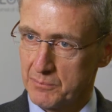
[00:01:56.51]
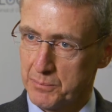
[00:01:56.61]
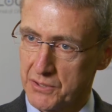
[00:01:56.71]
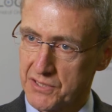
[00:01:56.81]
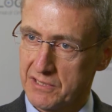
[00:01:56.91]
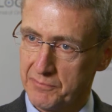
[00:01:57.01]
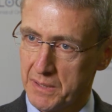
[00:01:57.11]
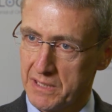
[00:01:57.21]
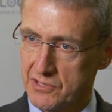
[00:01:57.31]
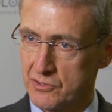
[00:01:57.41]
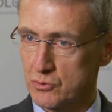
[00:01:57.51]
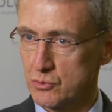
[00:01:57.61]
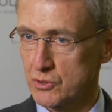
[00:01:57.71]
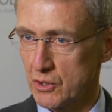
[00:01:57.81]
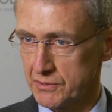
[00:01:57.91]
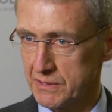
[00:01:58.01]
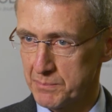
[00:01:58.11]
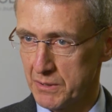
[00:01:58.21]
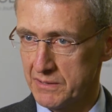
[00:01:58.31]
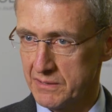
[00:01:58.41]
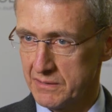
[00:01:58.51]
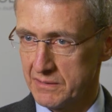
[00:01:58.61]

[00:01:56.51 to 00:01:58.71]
positive patients who do not respond,